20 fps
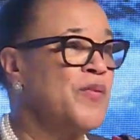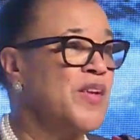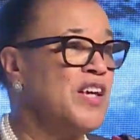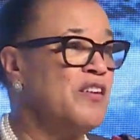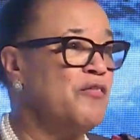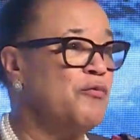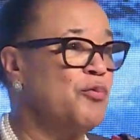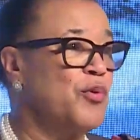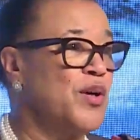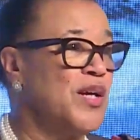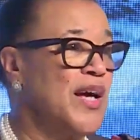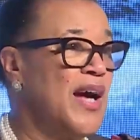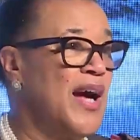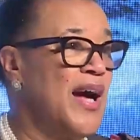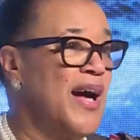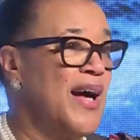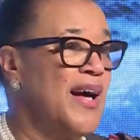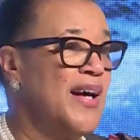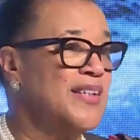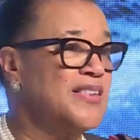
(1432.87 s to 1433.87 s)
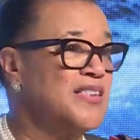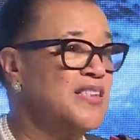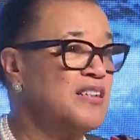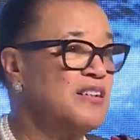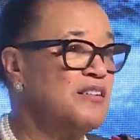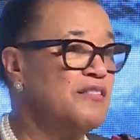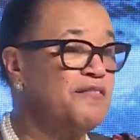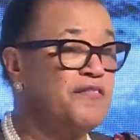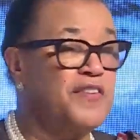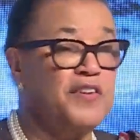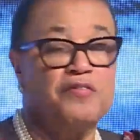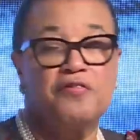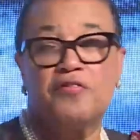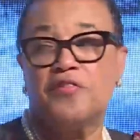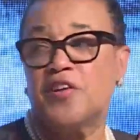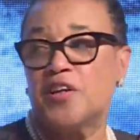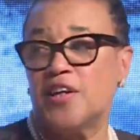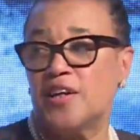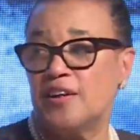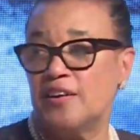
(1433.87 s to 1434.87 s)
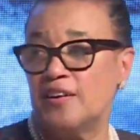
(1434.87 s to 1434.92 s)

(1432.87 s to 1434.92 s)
if we had 50